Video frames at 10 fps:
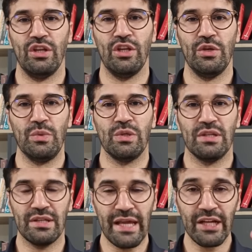you
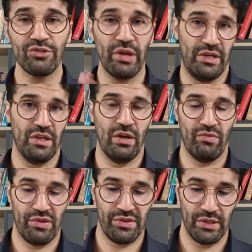decorate
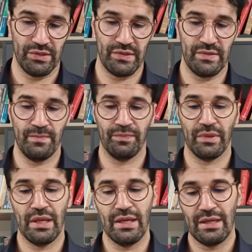our thoughts
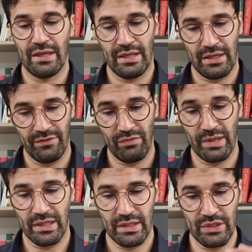and if you
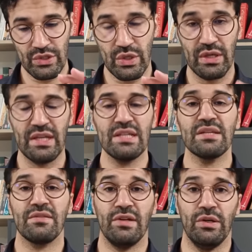pay attention,
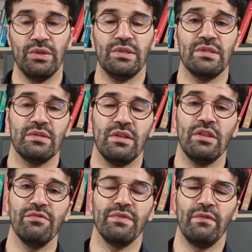this thought is
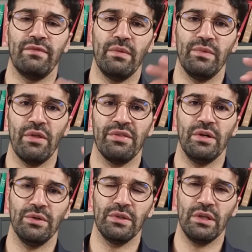different from the
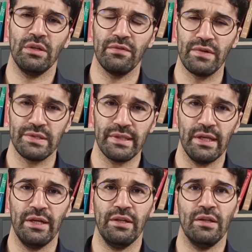thought in the first line.